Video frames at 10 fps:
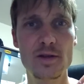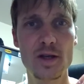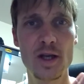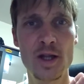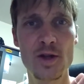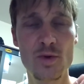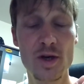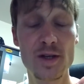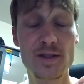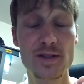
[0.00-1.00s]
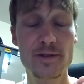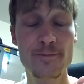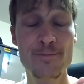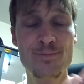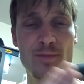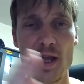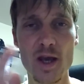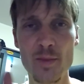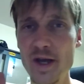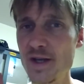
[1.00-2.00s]
In other words,
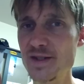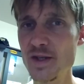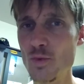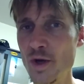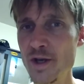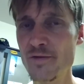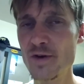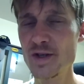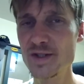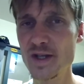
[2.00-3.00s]
am I going to see one universe